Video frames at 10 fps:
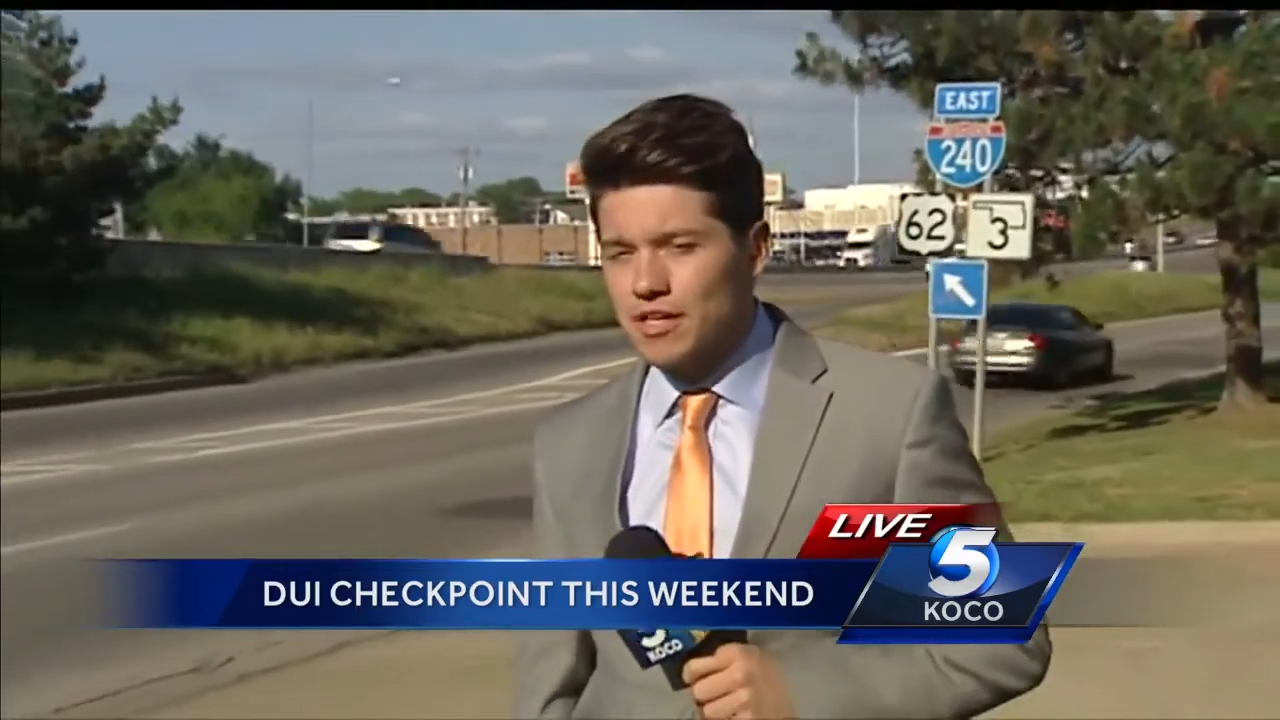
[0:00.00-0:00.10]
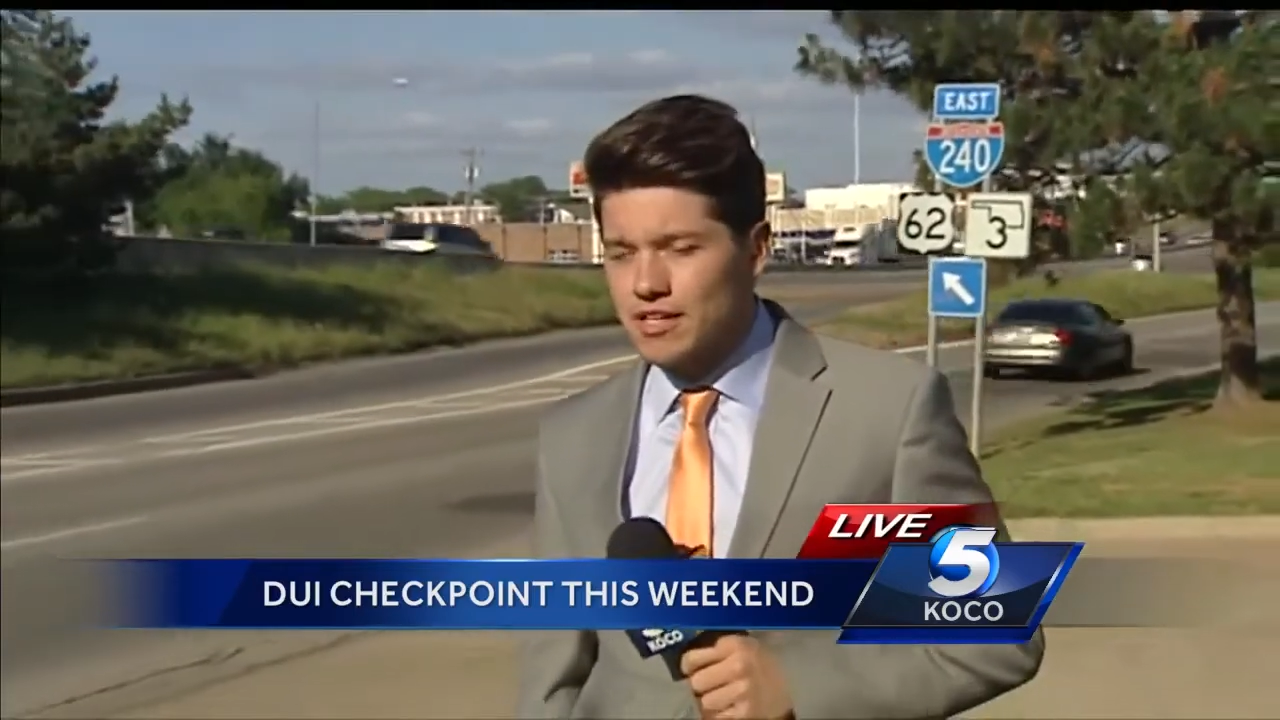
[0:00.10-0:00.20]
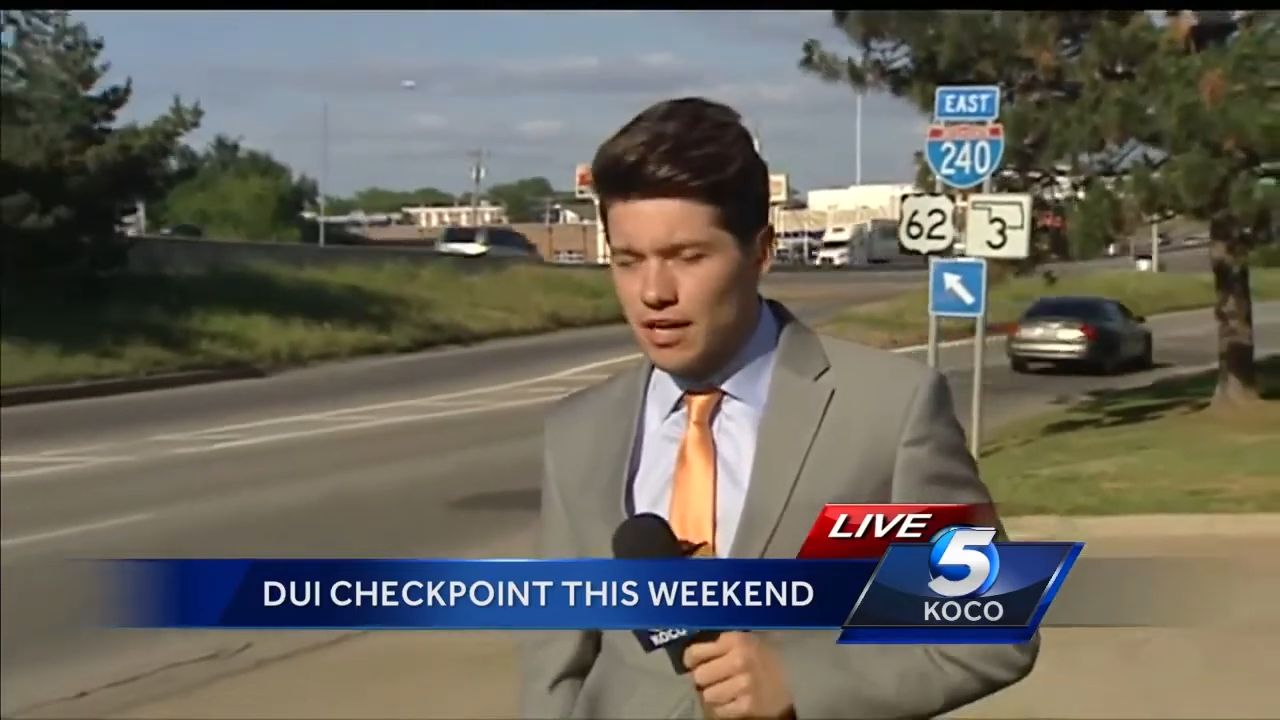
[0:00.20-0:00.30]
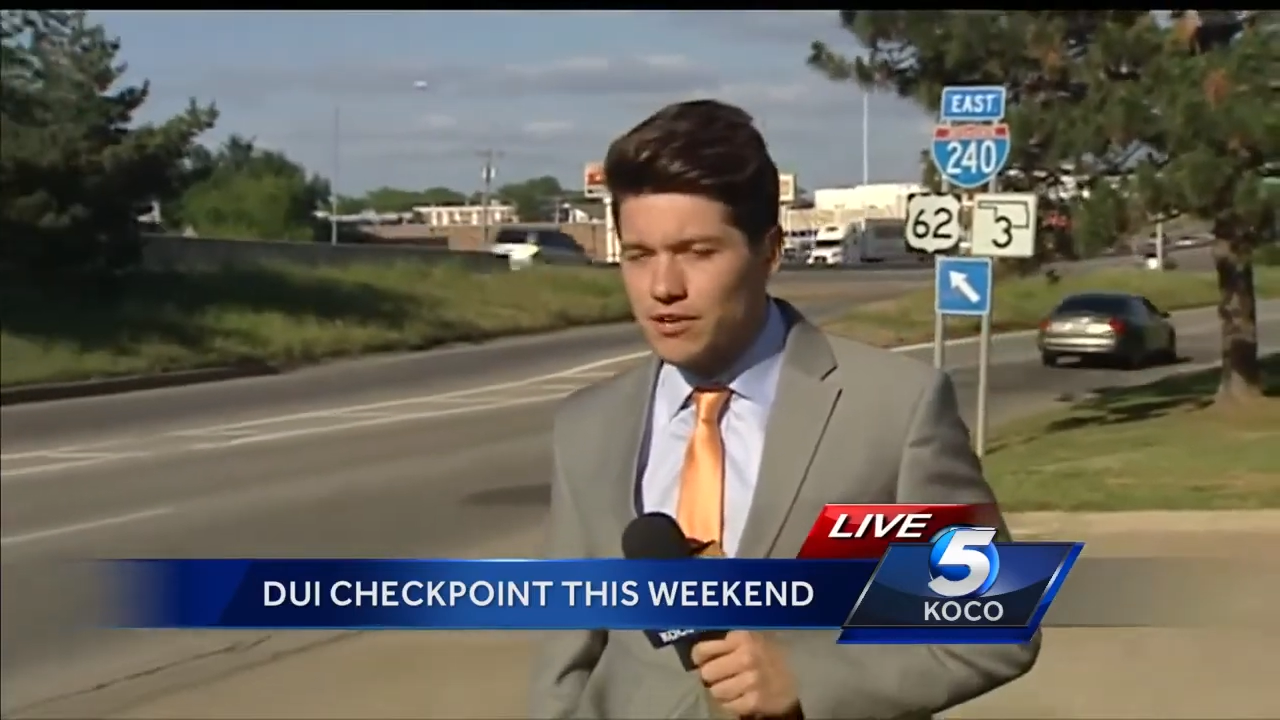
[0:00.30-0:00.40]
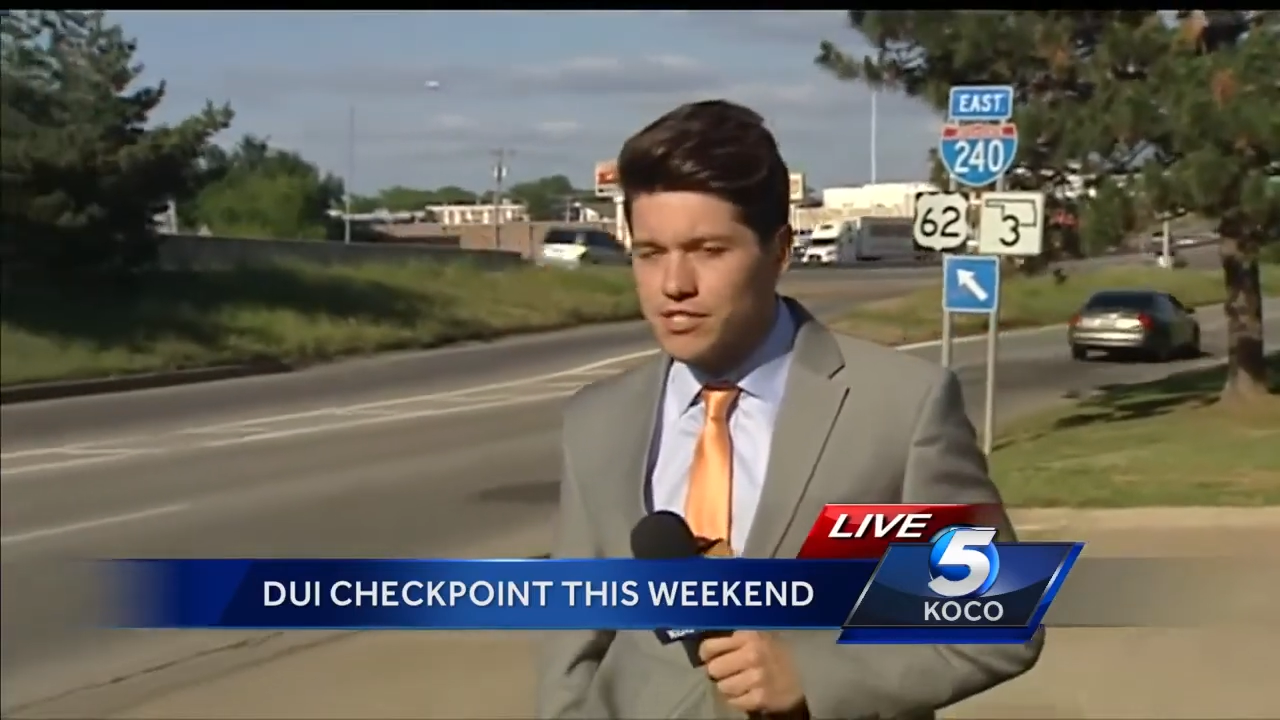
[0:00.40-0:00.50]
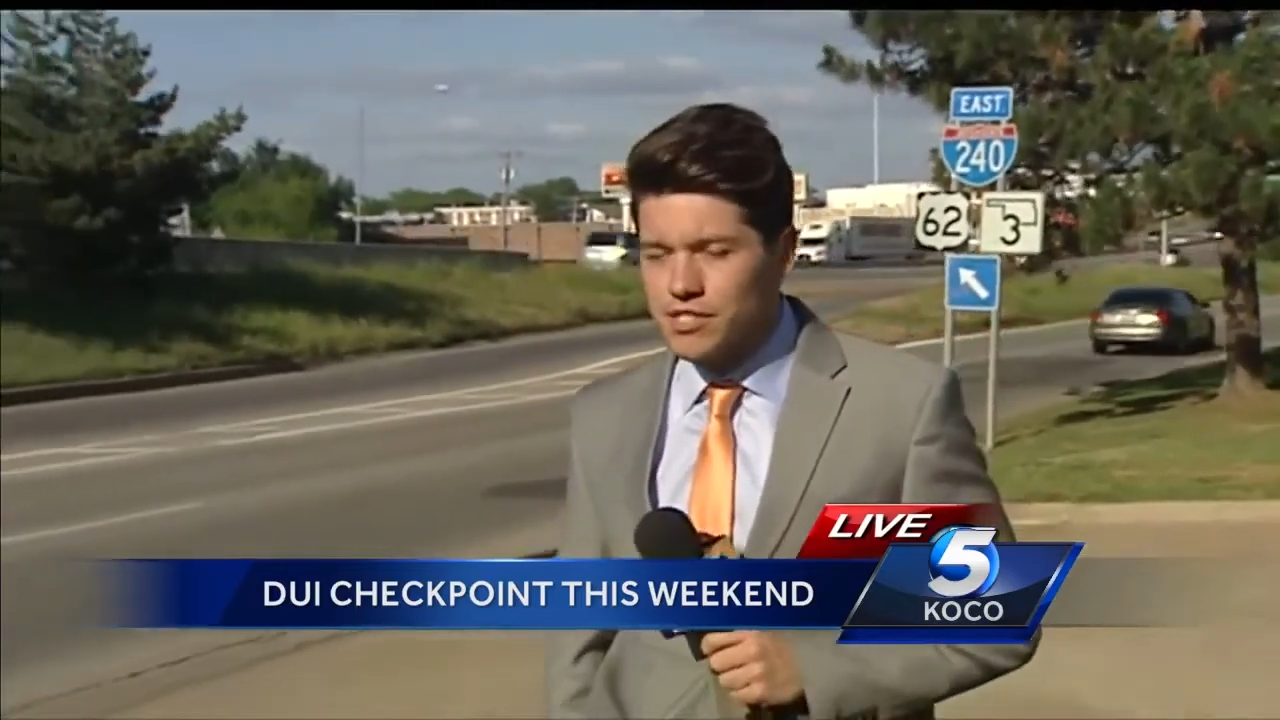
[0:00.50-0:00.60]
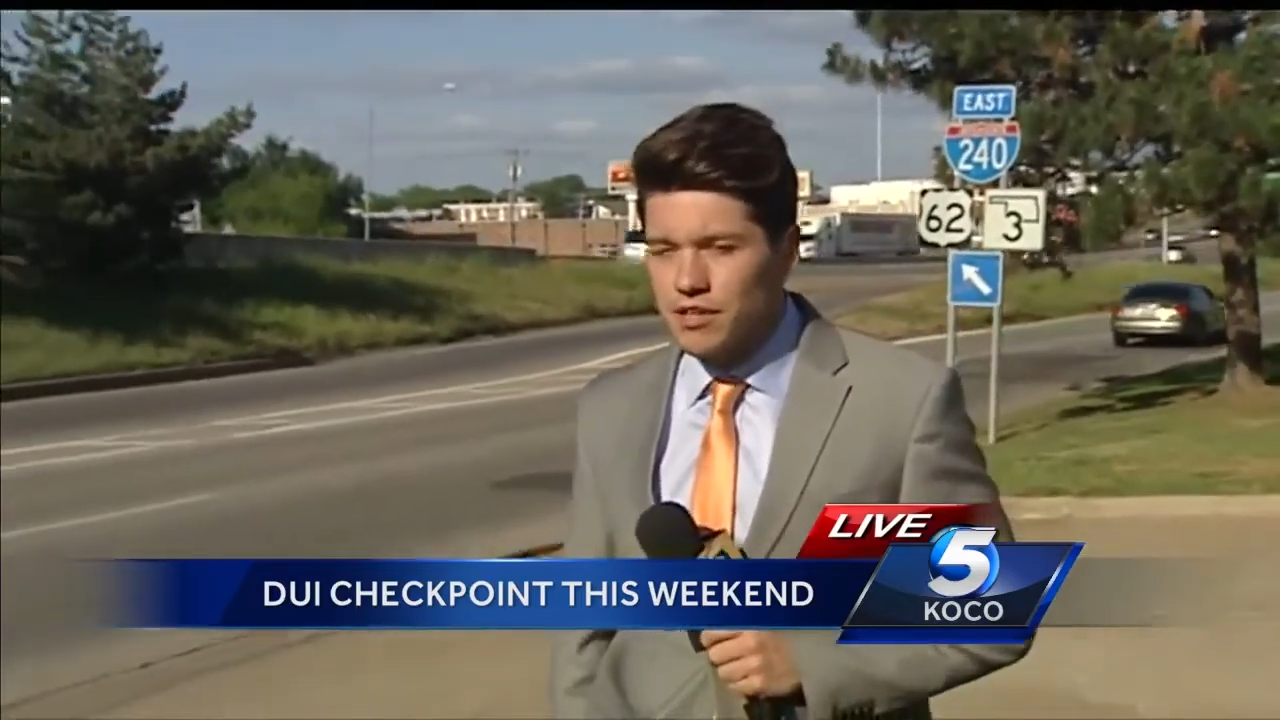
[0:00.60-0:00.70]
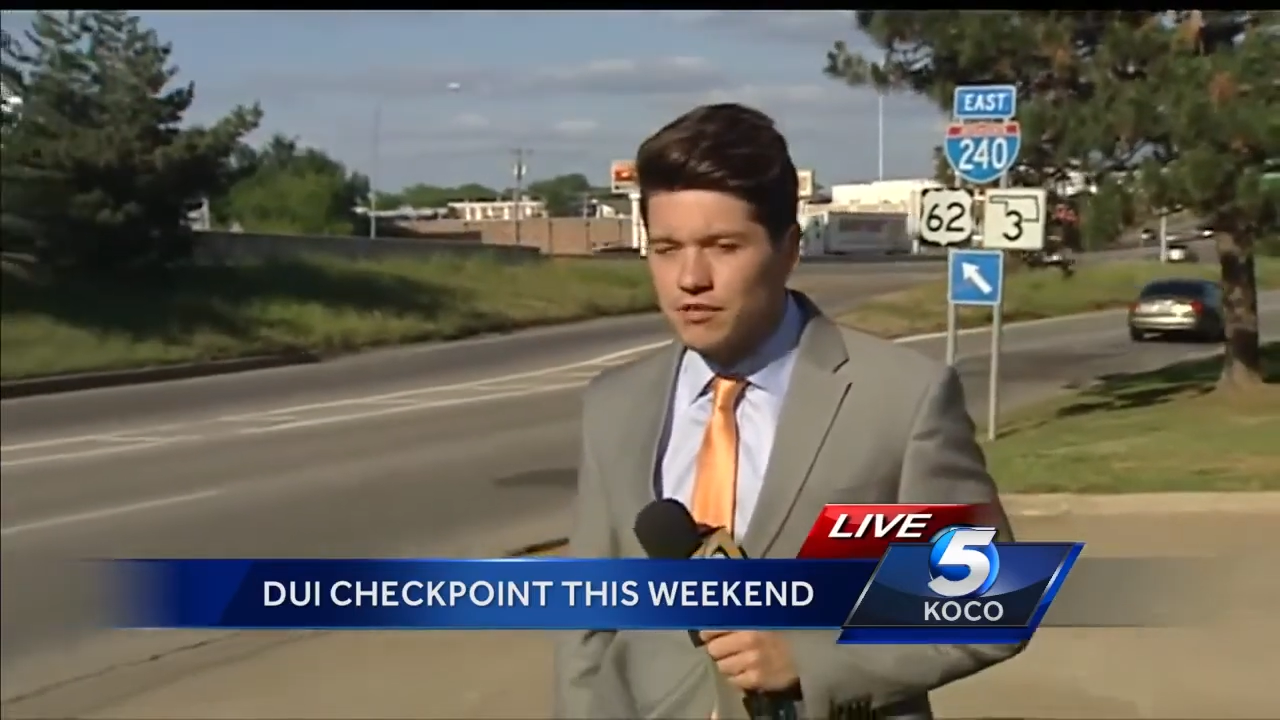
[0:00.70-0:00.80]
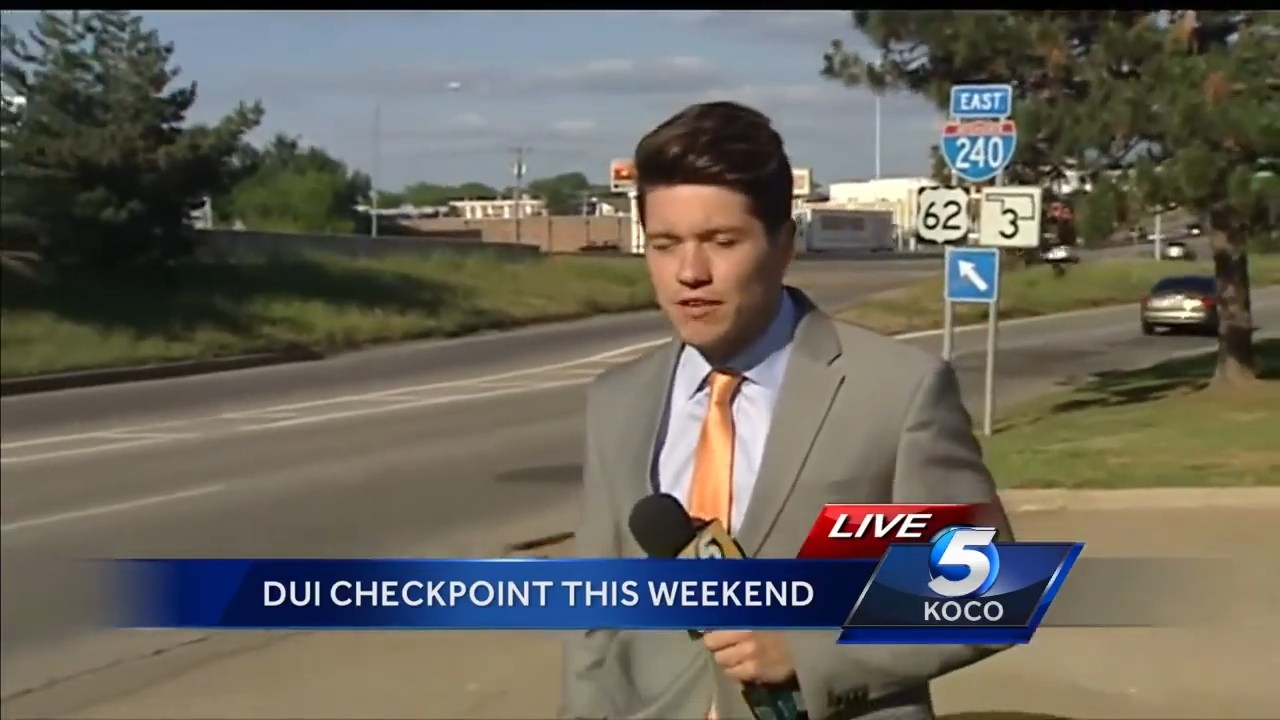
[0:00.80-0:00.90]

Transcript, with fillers: KOCO